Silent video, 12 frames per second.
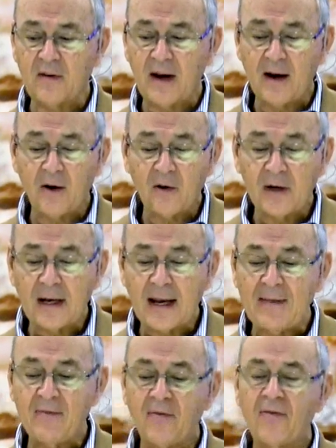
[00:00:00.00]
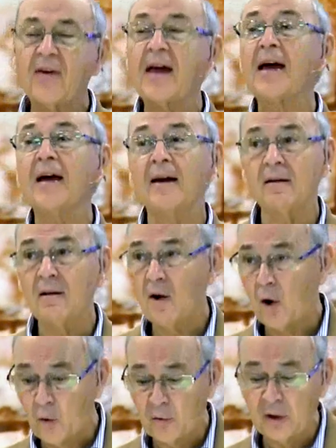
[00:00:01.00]
of Aaron, and then
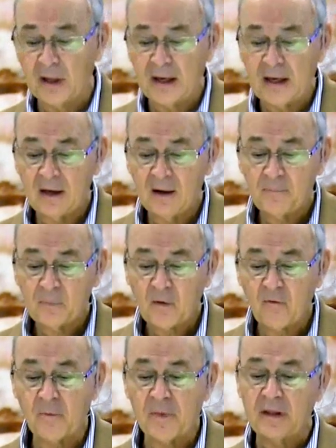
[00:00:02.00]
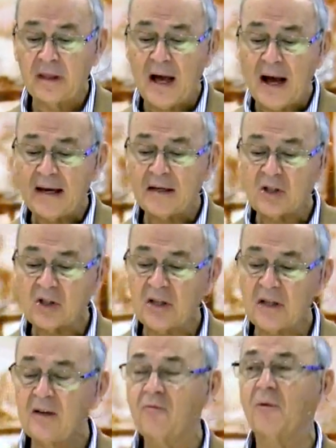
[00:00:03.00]
only from the line
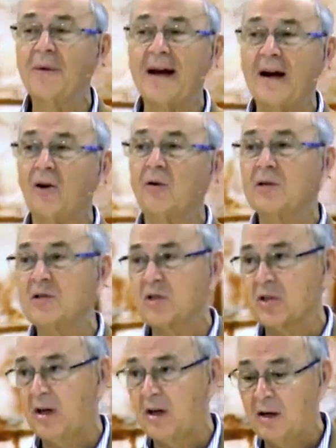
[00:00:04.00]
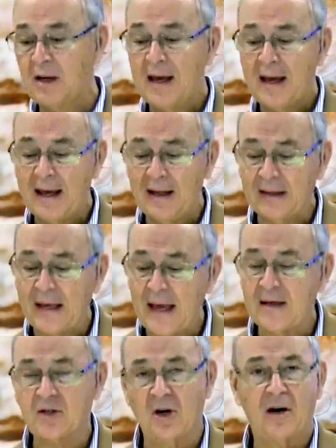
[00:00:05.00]
descended from Aaron's son
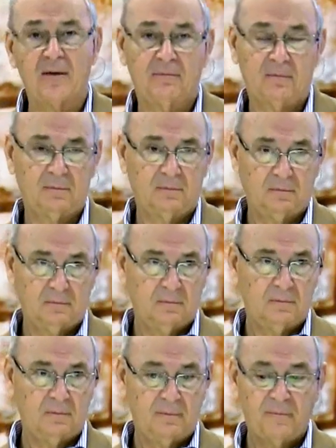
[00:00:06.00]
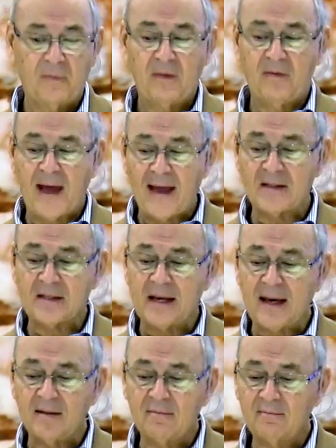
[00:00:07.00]
Eleazar. That
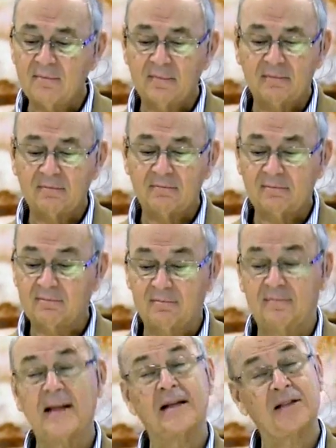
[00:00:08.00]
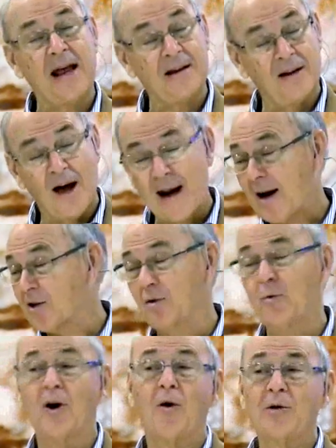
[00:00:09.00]
said, that's not
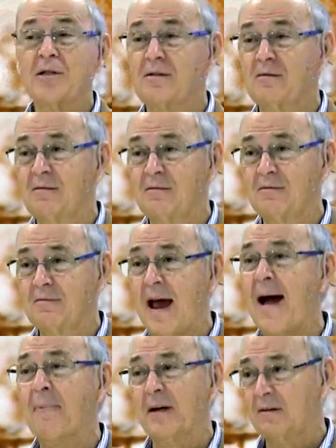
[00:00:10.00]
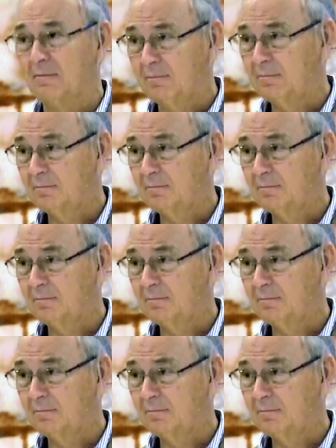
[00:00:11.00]
actually what always happened